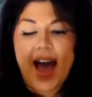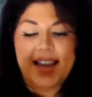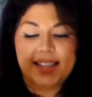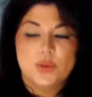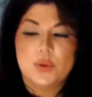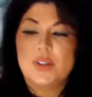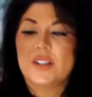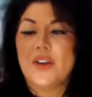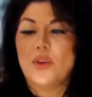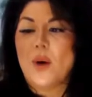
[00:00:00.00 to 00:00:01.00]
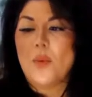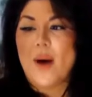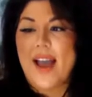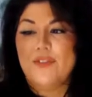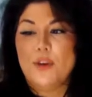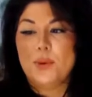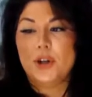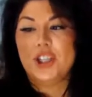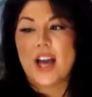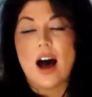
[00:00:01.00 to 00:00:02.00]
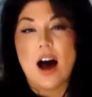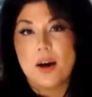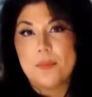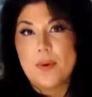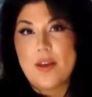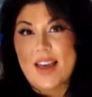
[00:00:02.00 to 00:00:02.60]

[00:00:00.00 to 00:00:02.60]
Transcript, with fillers: and it's also the one where if you push it up,